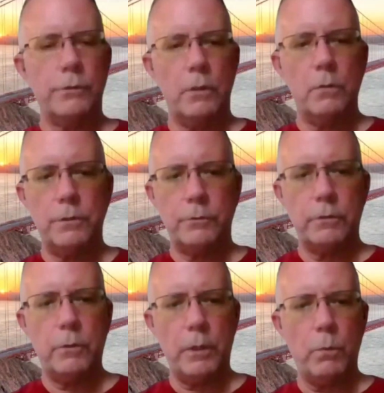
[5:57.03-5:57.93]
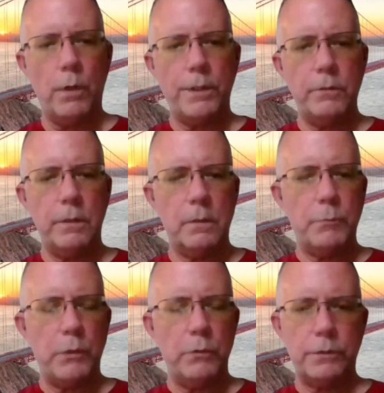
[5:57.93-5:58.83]
So just real quick, what are you going to
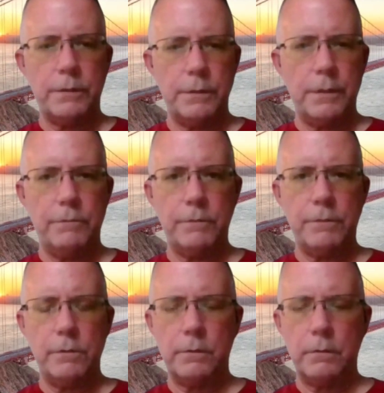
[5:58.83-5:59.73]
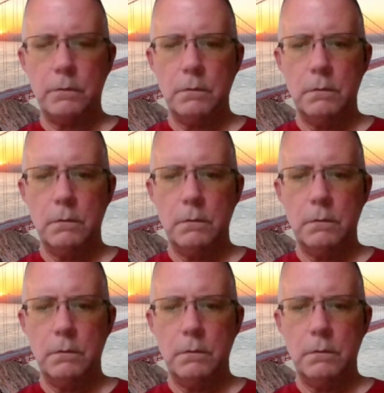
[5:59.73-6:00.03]
post and give to folks?